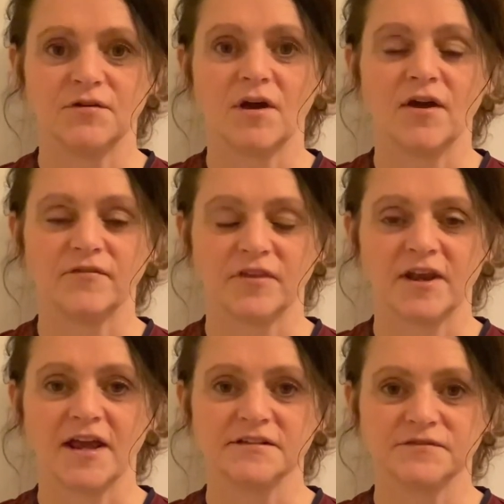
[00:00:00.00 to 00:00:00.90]
over the
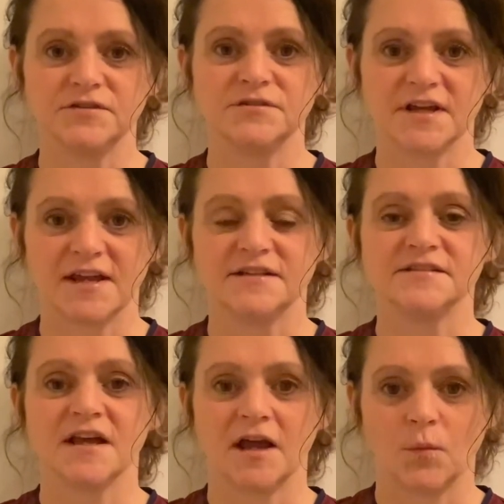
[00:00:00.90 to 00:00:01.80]
next few days
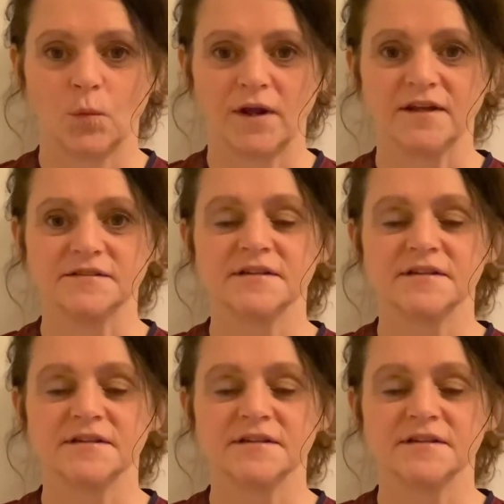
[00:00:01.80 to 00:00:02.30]
and weeks